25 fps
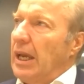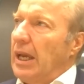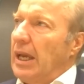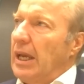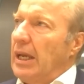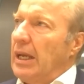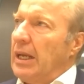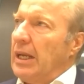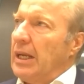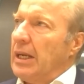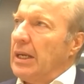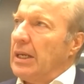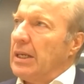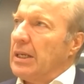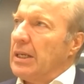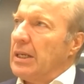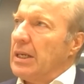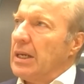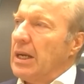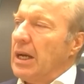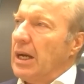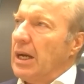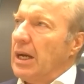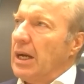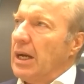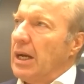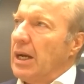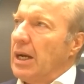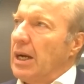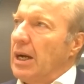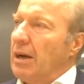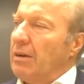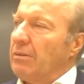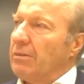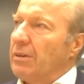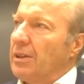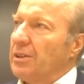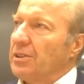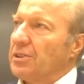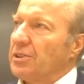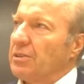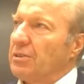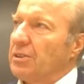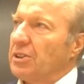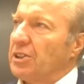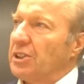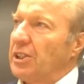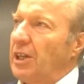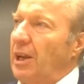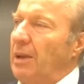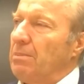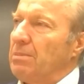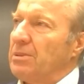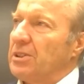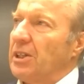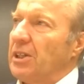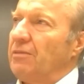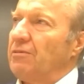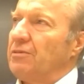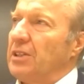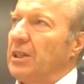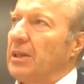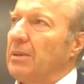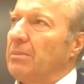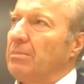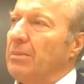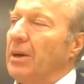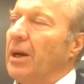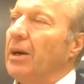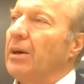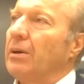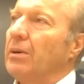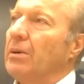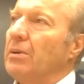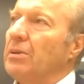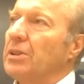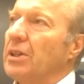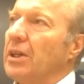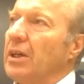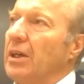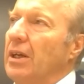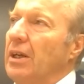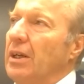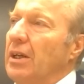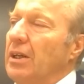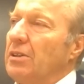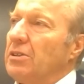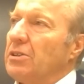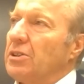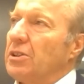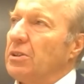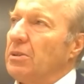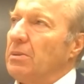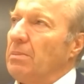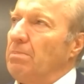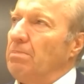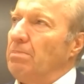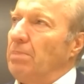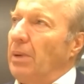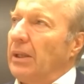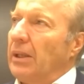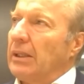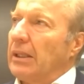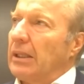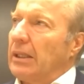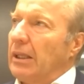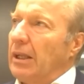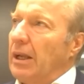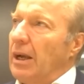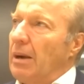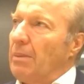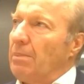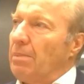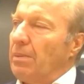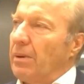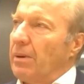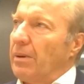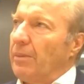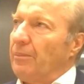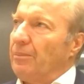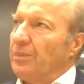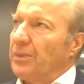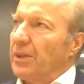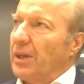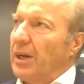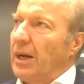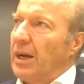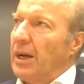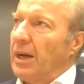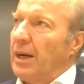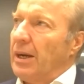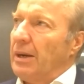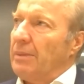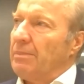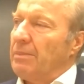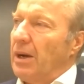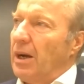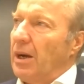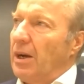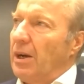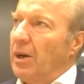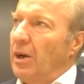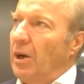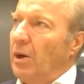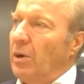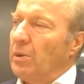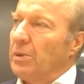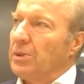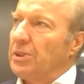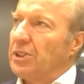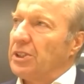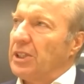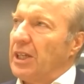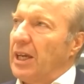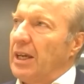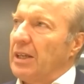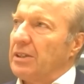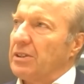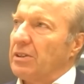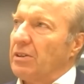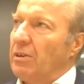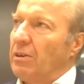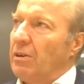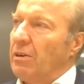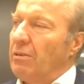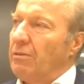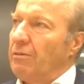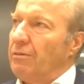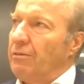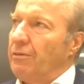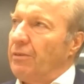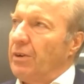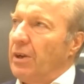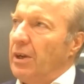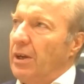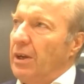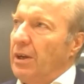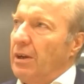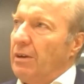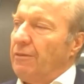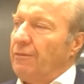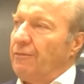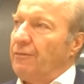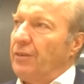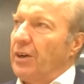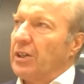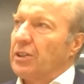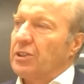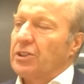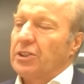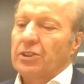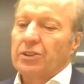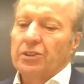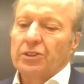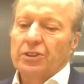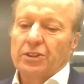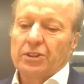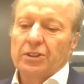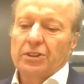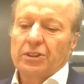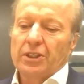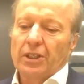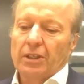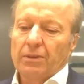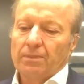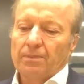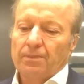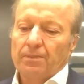in a rather sort of shape-shifting mode to bundle up a whole set of functions